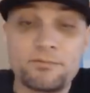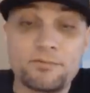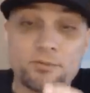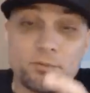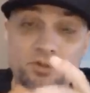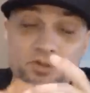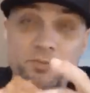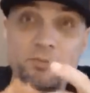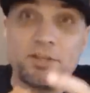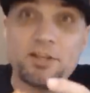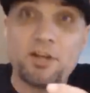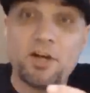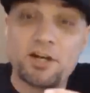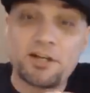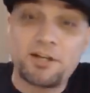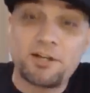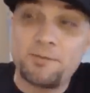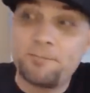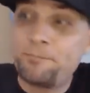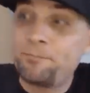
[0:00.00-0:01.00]
So wish me
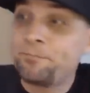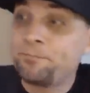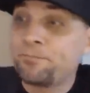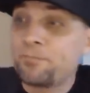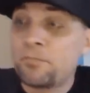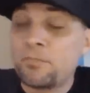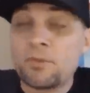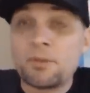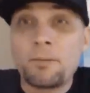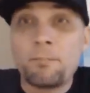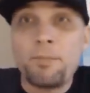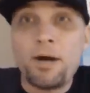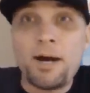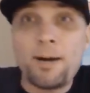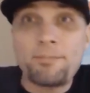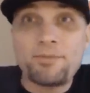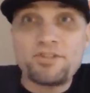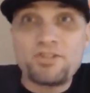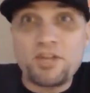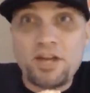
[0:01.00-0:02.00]
luck.
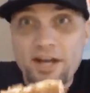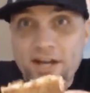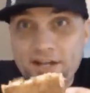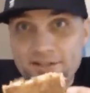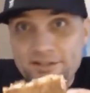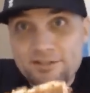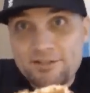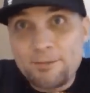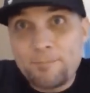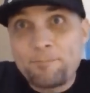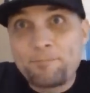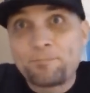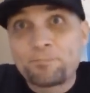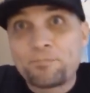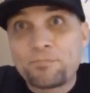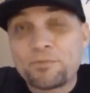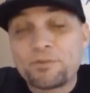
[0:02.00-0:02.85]
Papa John's